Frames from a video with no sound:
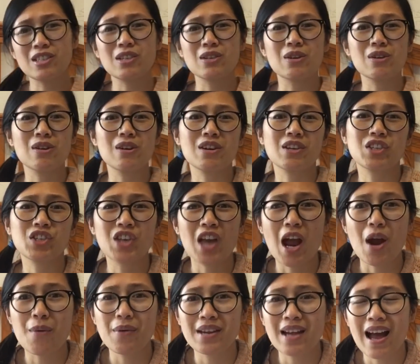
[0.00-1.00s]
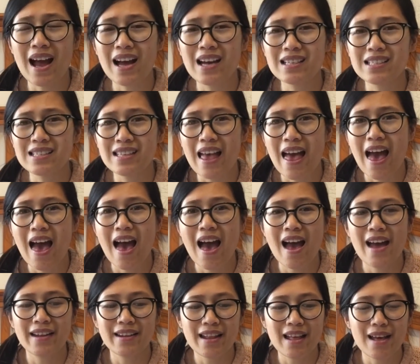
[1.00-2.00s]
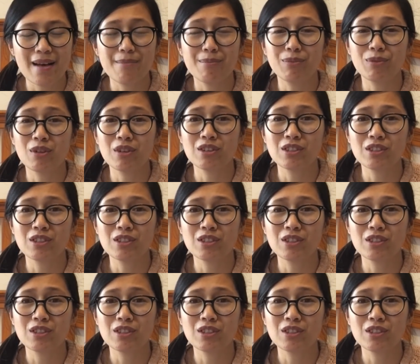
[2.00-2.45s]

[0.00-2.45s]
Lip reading: to share with us and